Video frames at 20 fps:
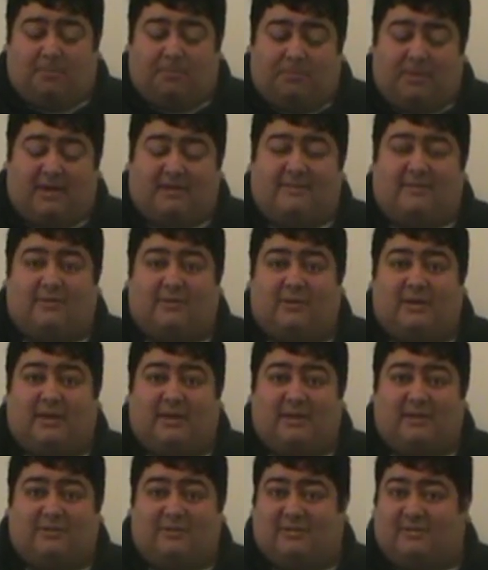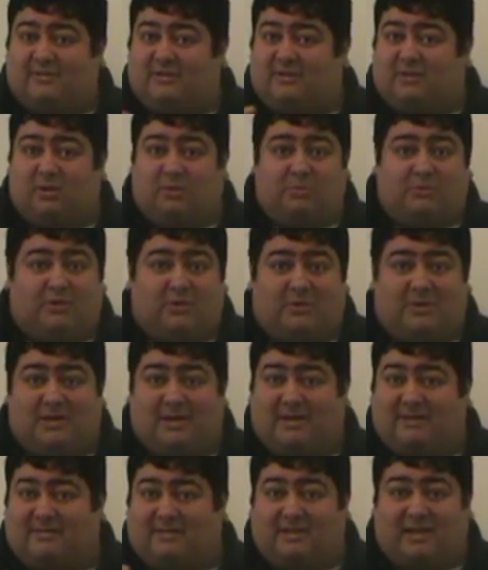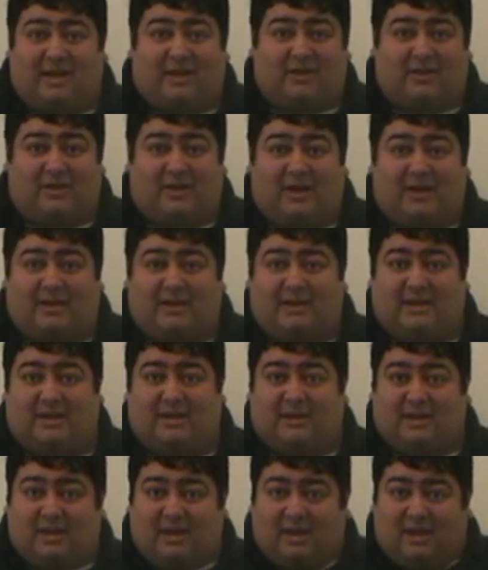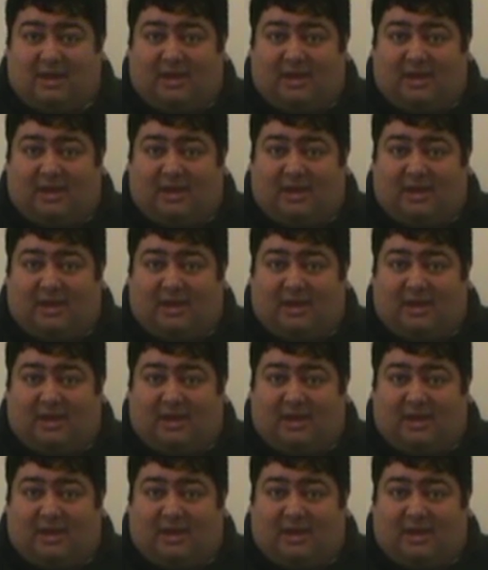Basically, just don't do it. It's not a good idea.